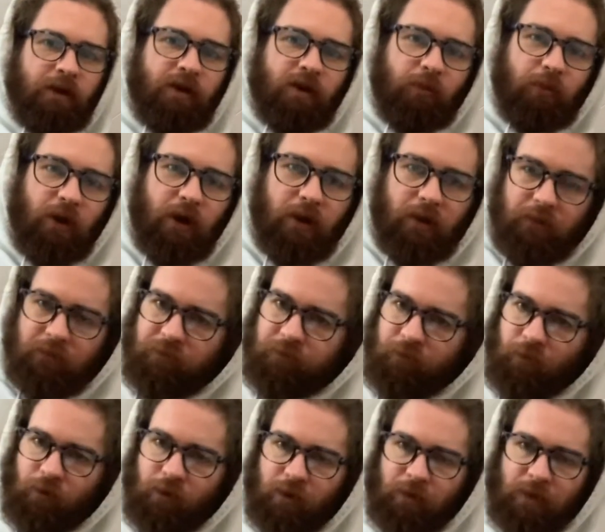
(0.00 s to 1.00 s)
But
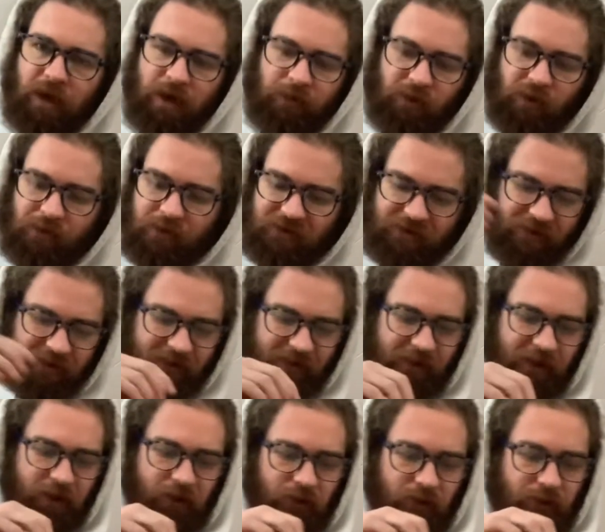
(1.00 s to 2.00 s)
for my purposes,
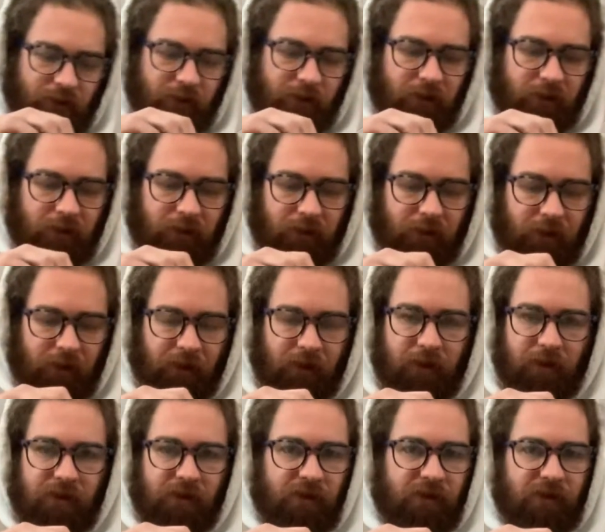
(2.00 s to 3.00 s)
it actually, I
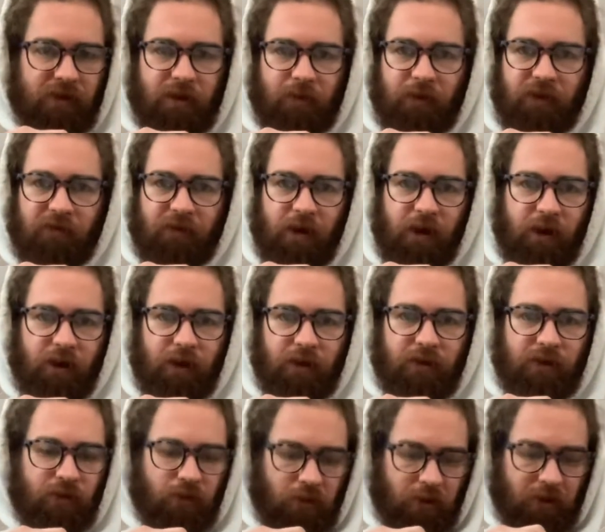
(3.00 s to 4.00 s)
think it's just gonna be fine. I
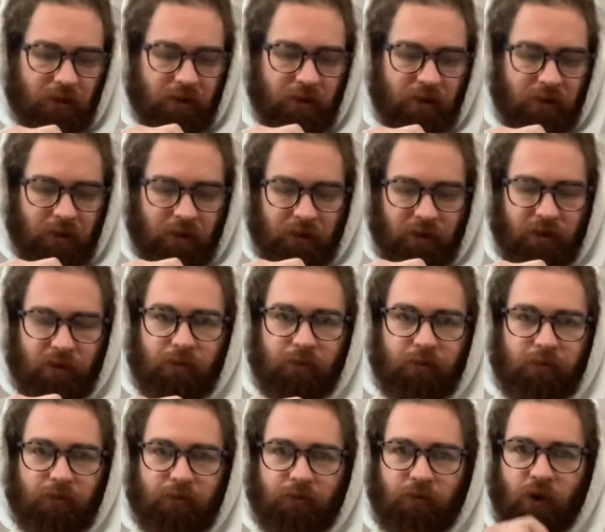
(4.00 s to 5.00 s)
just wanna
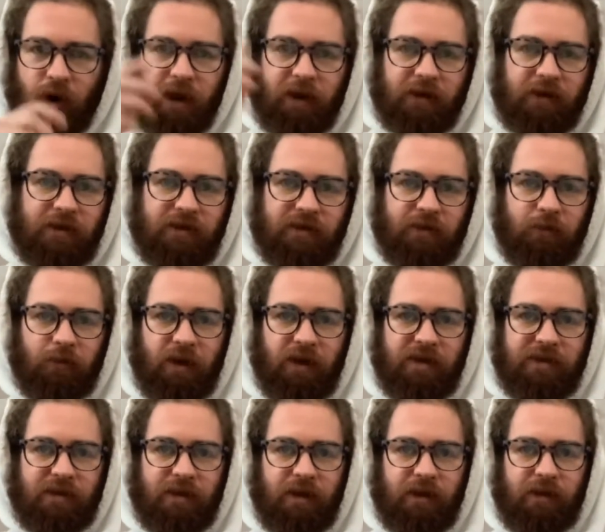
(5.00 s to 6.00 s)
practice some
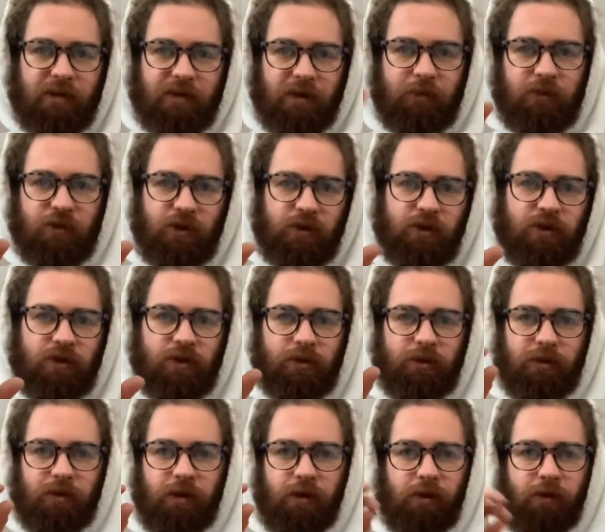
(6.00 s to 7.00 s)
bass lines. I'm
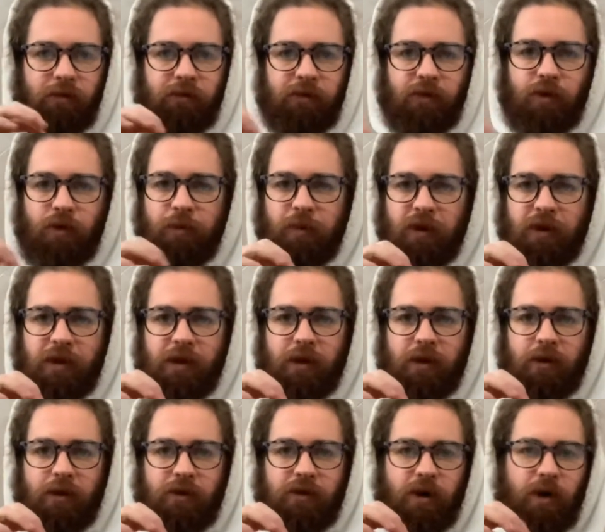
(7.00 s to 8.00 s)
traditionally a fiddle
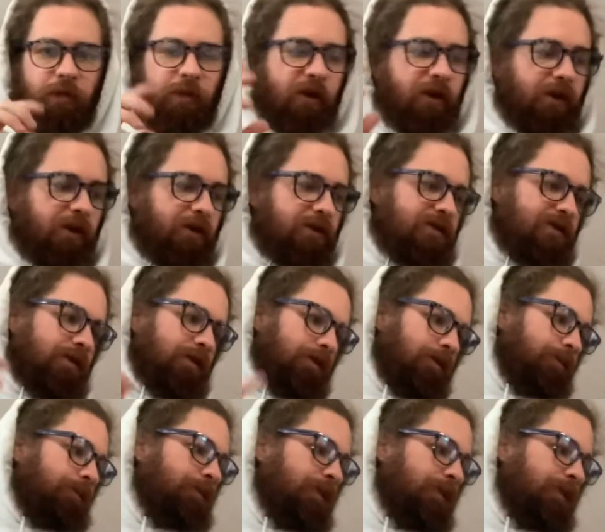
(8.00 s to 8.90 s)
player, guitar player, so.